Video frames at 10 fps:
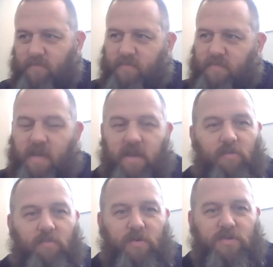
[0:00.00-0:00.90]
take
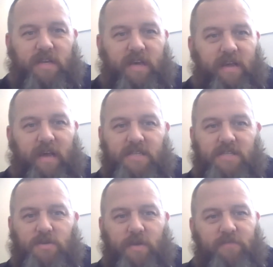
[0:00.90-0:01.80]
on music, I
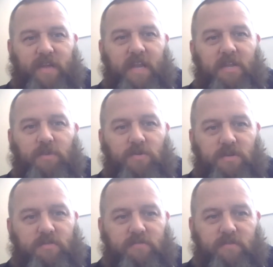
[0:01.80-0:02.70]
listen to every kind of music
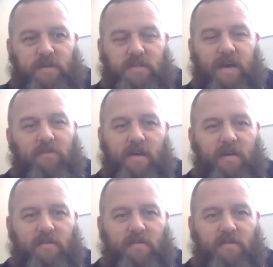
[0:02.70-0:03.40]
that's out there.